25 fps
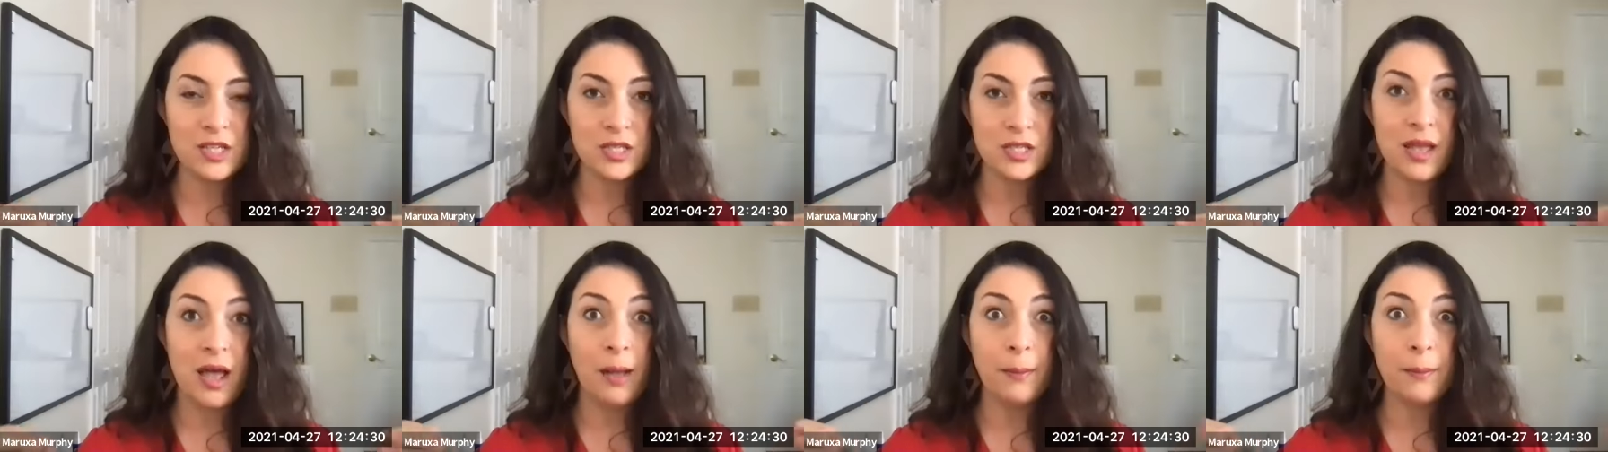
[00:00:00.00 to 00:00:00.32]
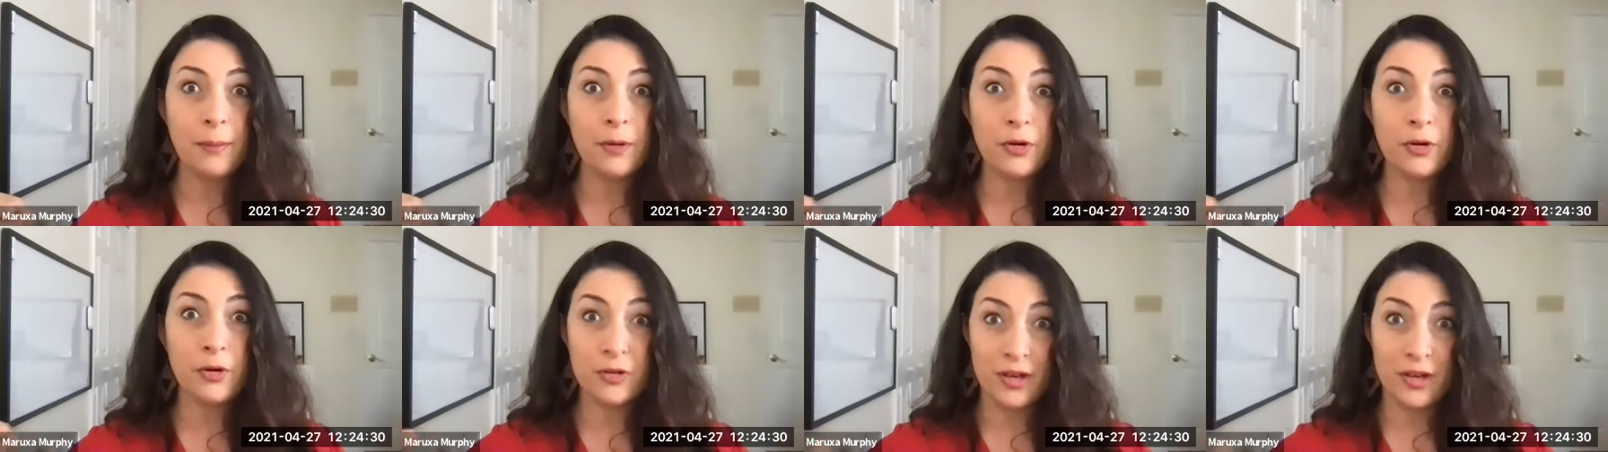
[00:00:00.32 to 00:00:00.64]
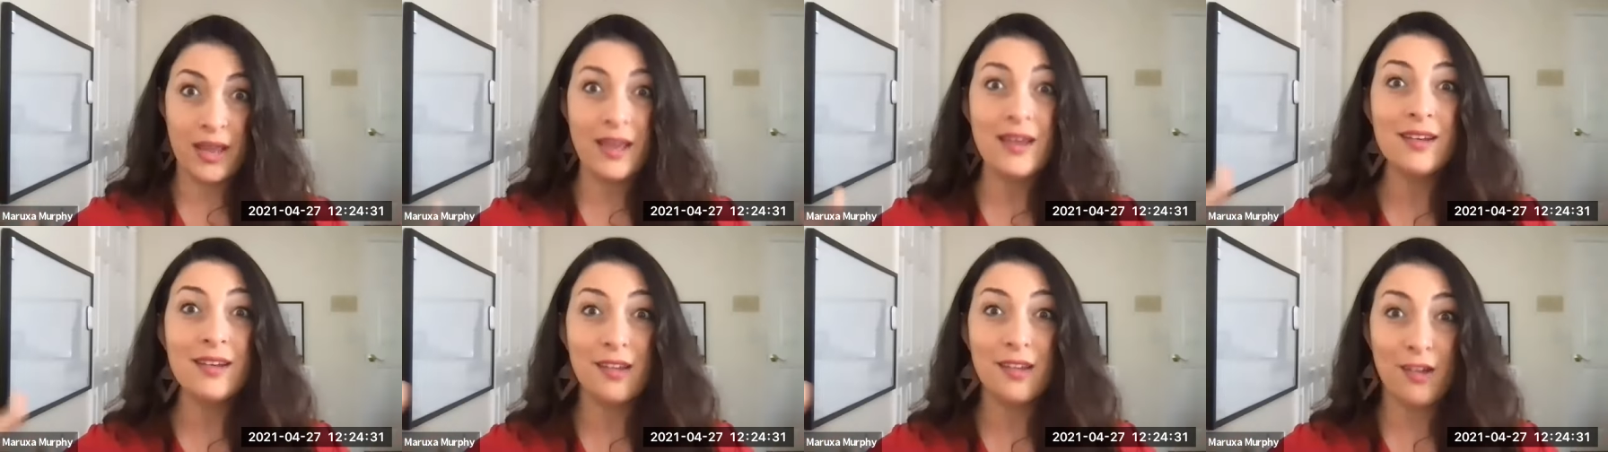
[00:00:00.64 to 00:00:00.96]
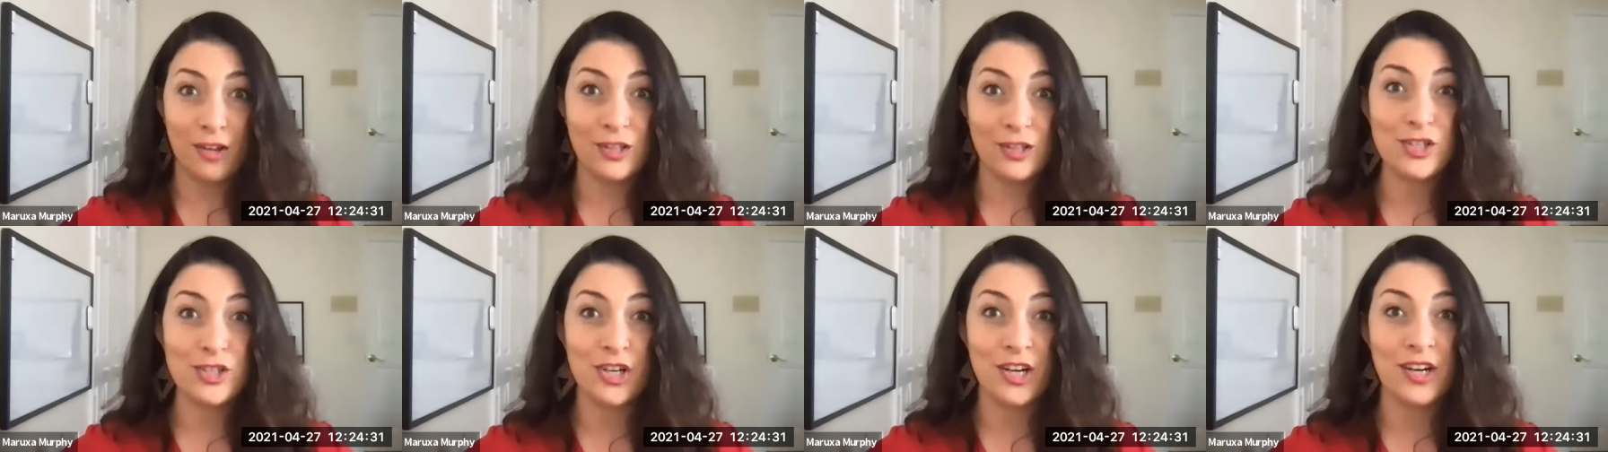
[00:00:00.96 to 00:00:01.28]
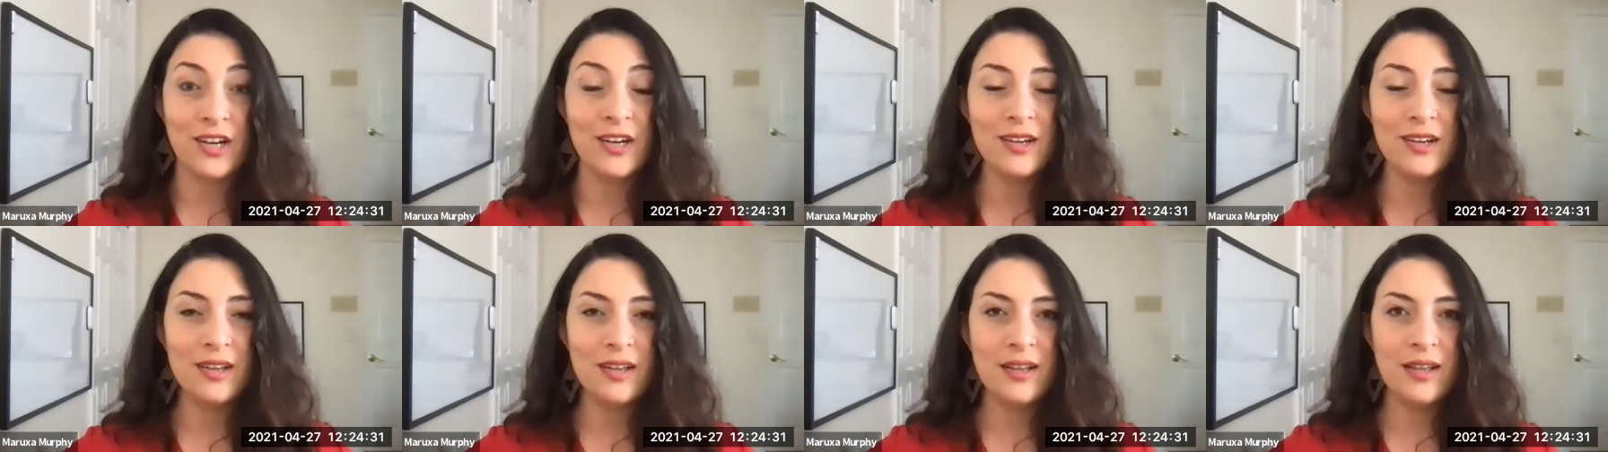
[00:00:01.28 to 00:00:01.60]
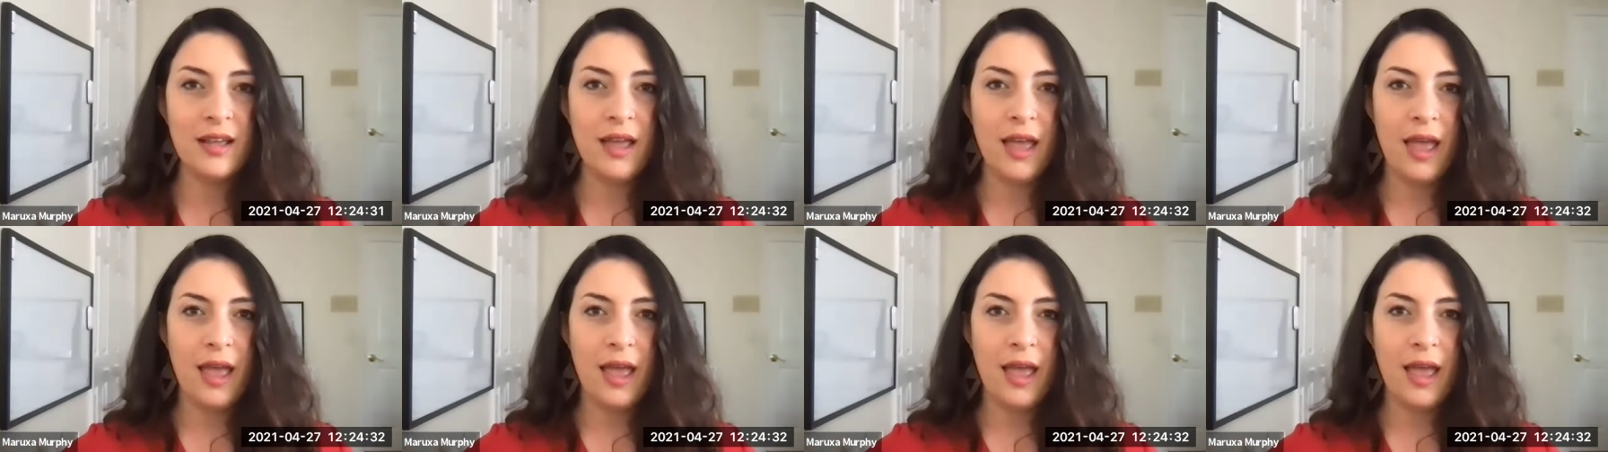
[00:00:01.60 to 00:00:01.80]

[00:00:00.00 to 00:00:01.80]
just help create culture